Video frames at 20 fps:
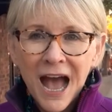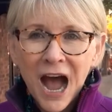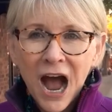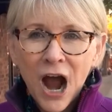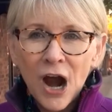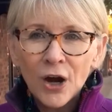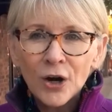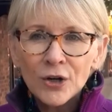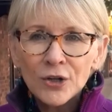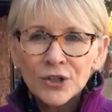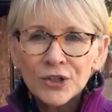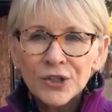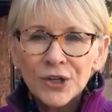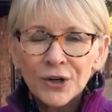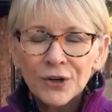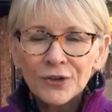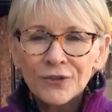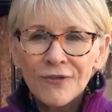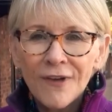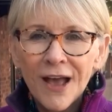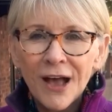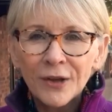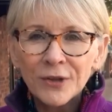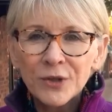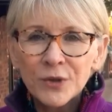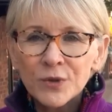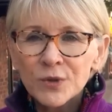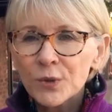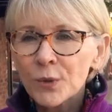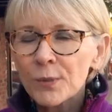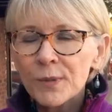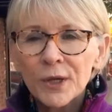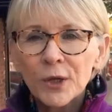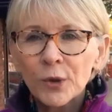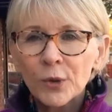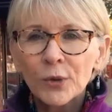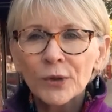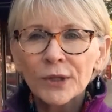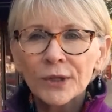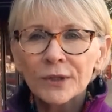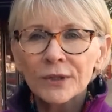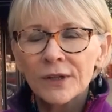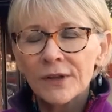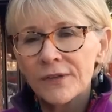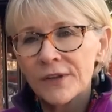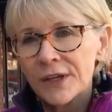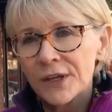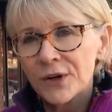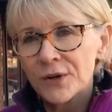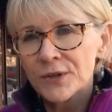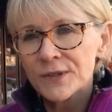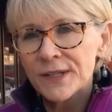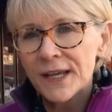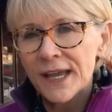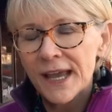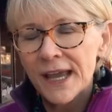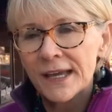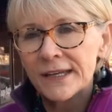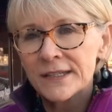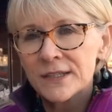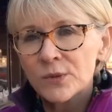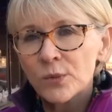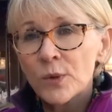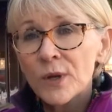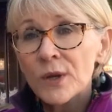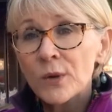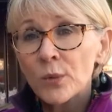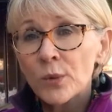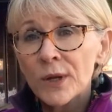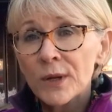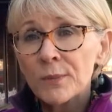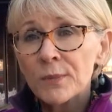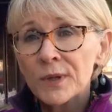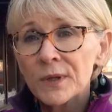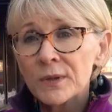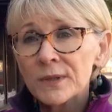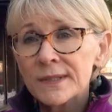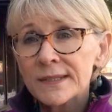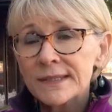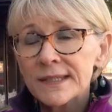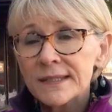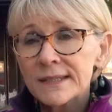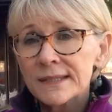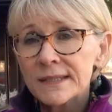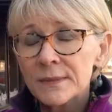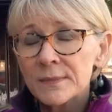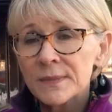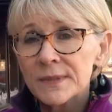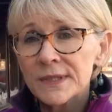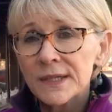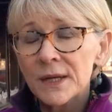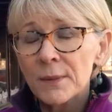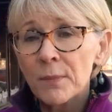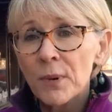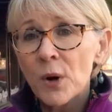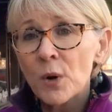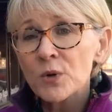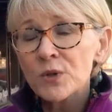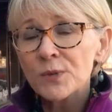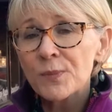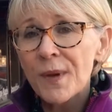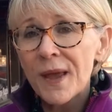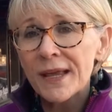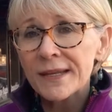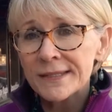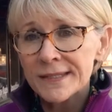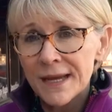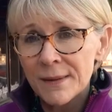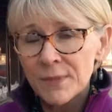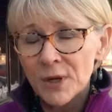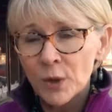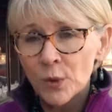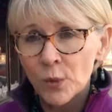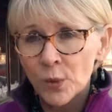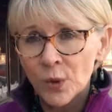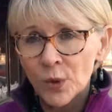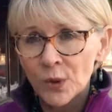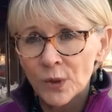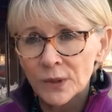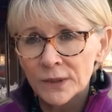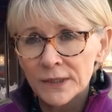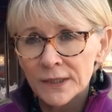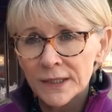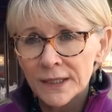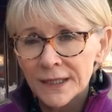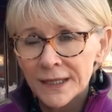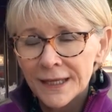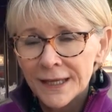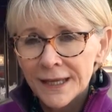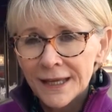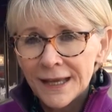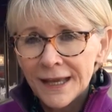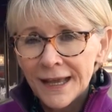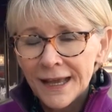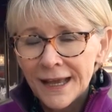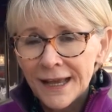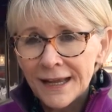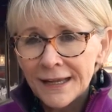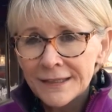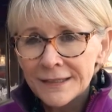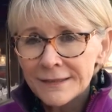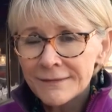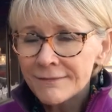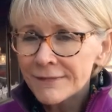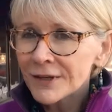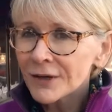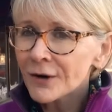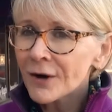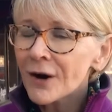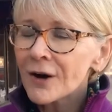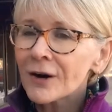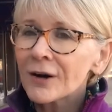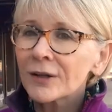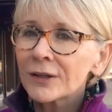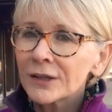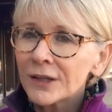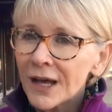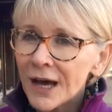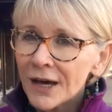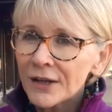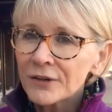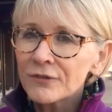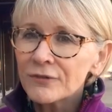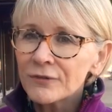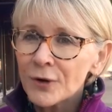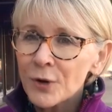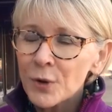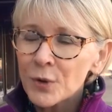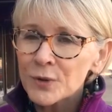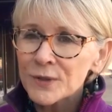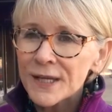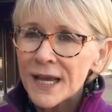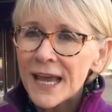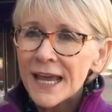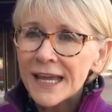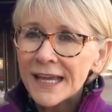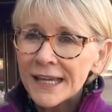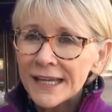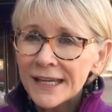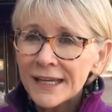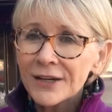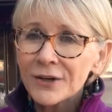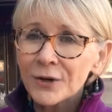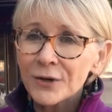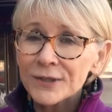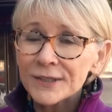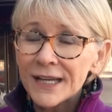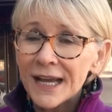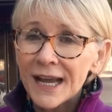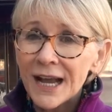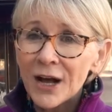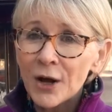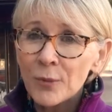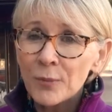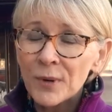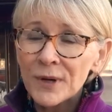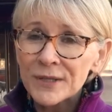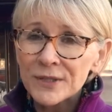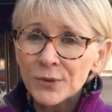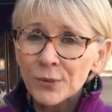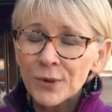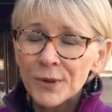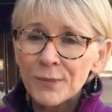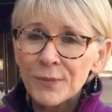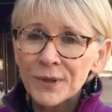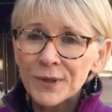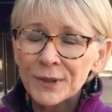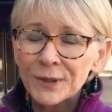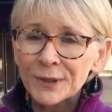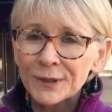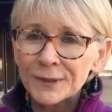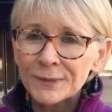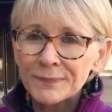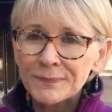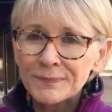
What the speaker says: Our shared values will be critical in the years ahead as we rebuild systems in a post-pandemic world. And there are a lot of folks eager to help us rebuild.